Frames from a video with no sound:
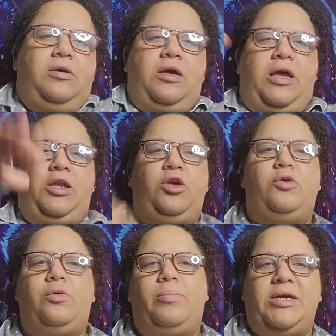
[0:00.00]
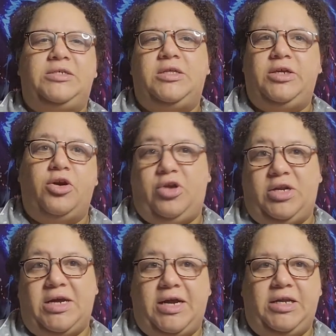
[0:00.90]
and you basically are
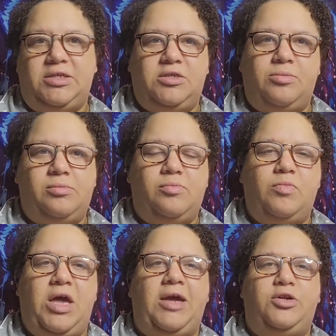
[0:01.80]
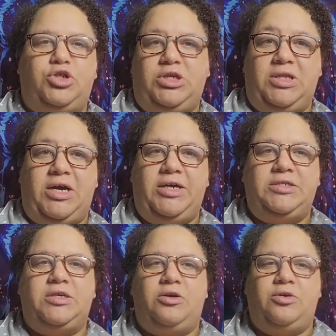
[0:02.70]
igniting some energy
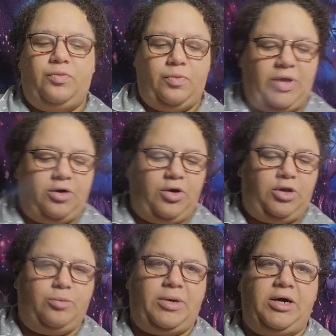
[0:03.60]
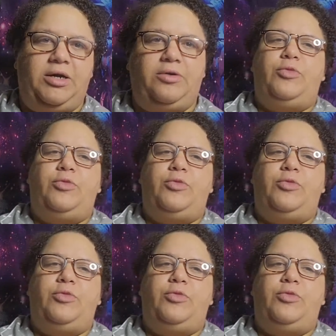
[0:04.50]
lines that are in your body.